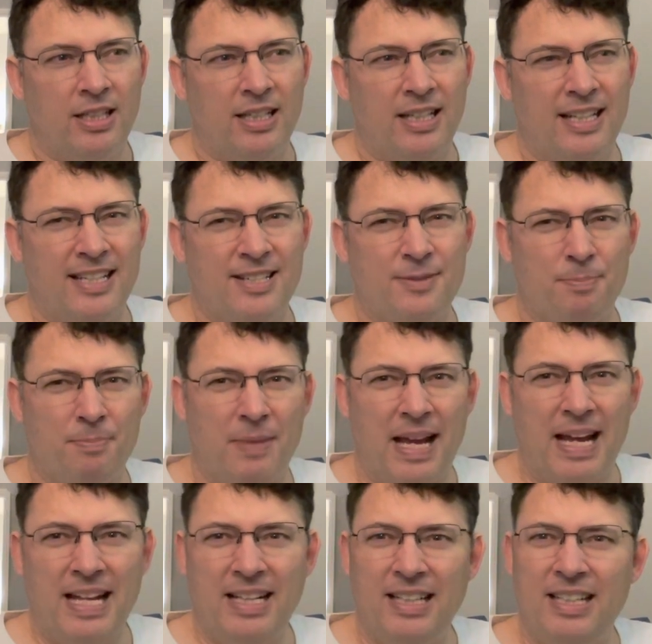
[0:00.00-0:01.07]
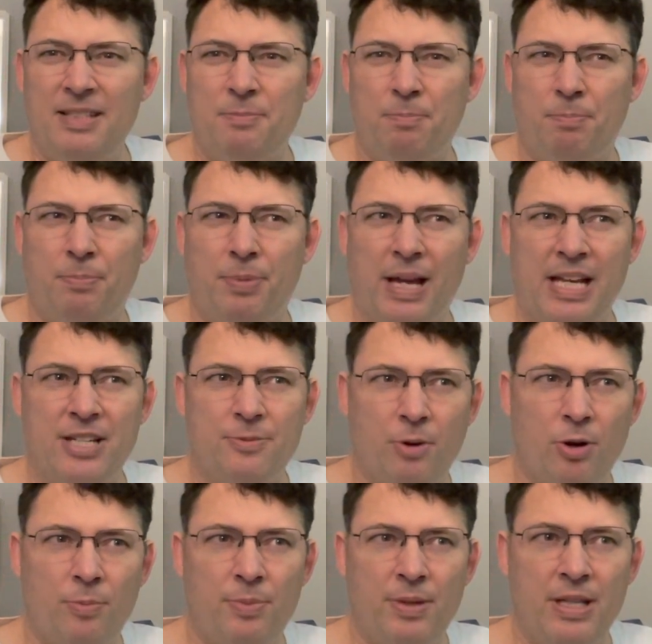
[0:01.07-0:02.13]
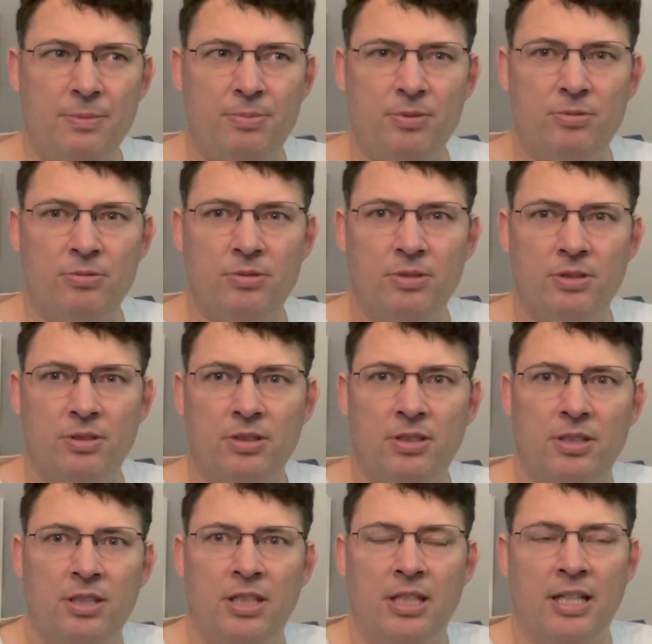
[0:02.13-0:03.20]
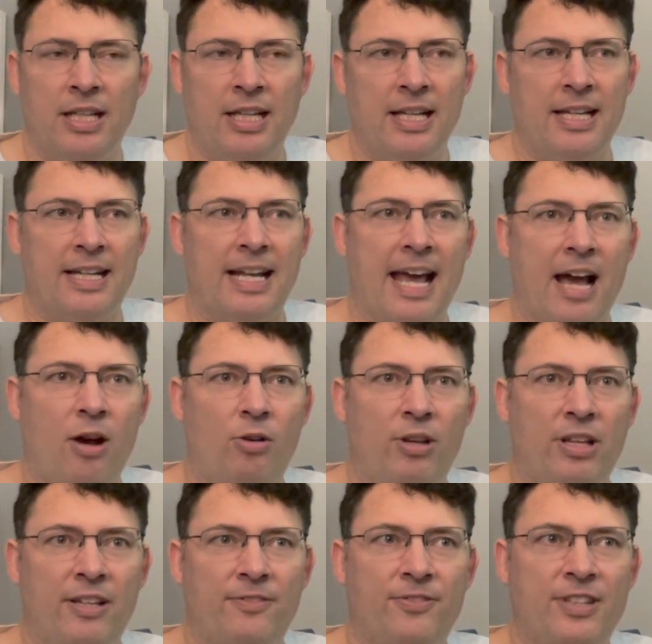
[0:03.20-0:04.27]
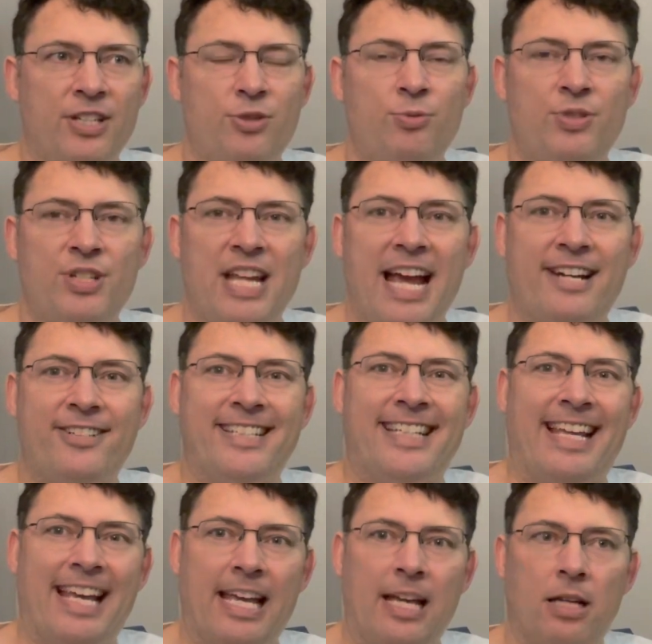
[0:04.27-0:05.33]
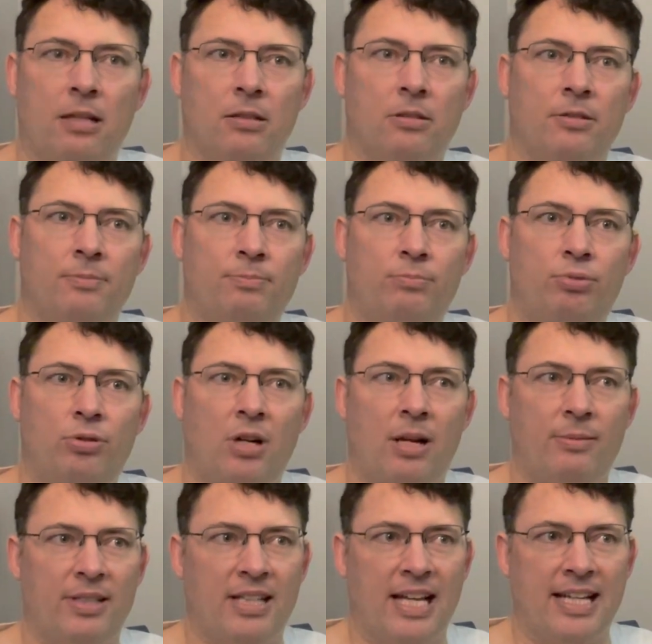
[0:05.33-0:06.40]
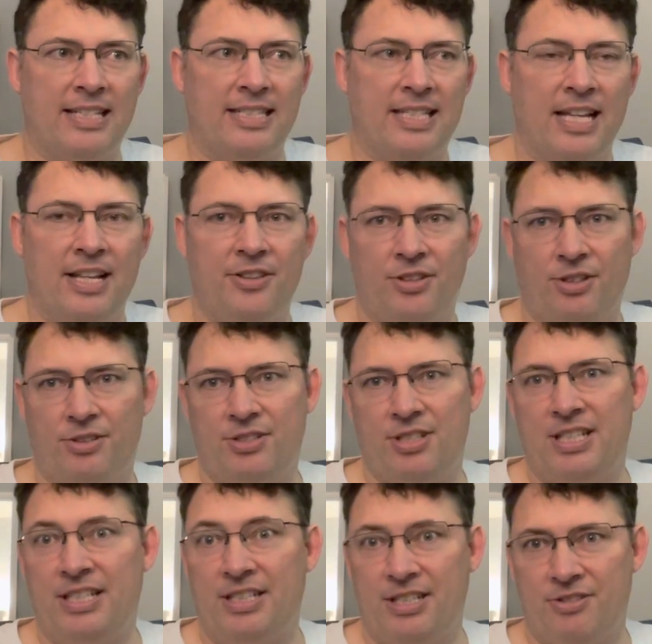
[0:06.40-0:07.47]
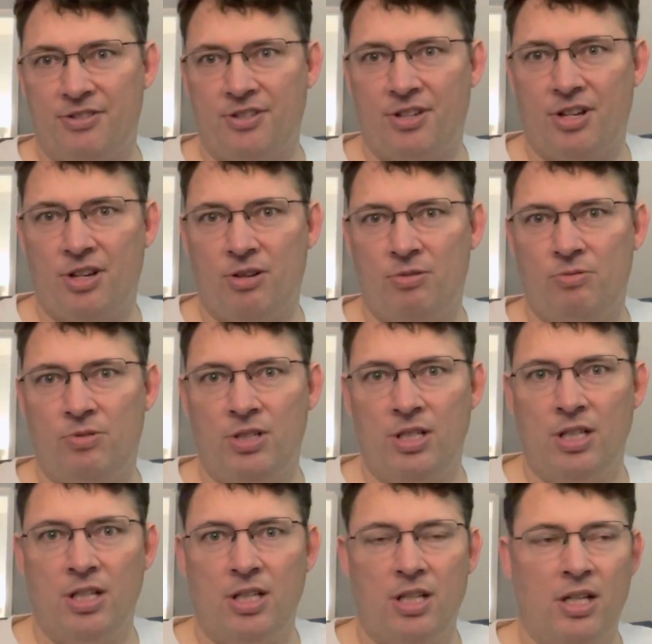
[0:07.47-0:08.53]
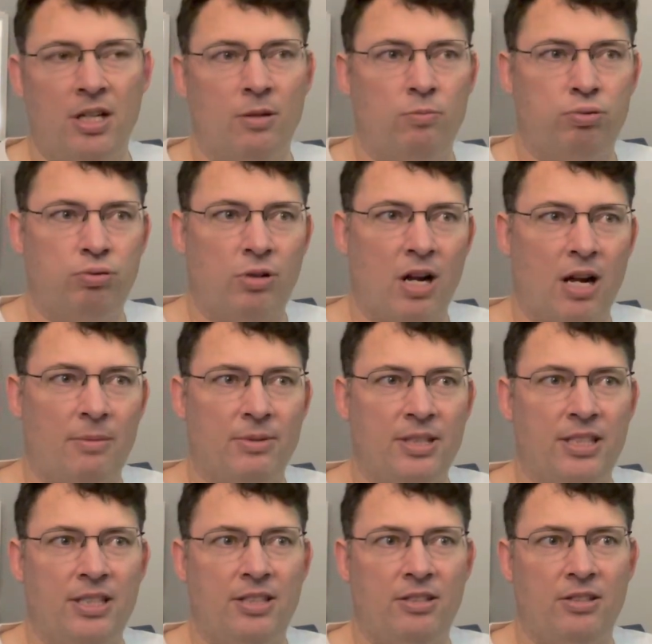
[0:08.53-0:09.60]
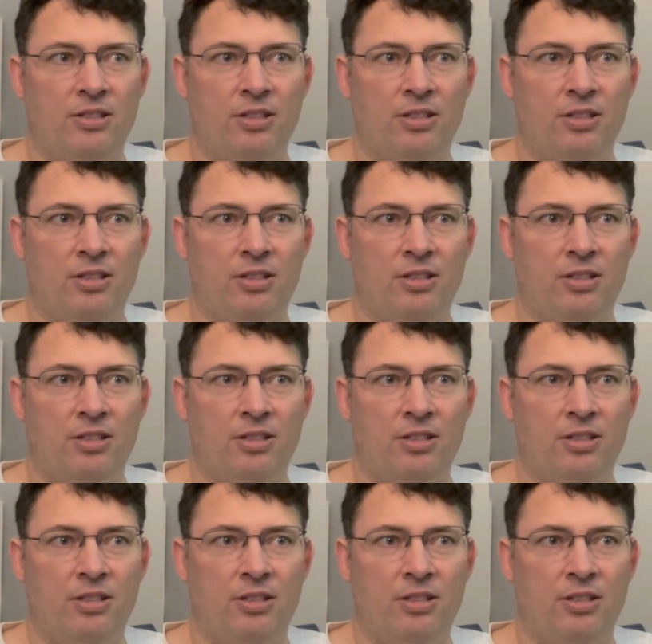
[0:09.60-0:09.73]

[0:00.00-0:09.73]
is mainly baseball people. Now, if this was actually held probably like 10, 13 years ago, probably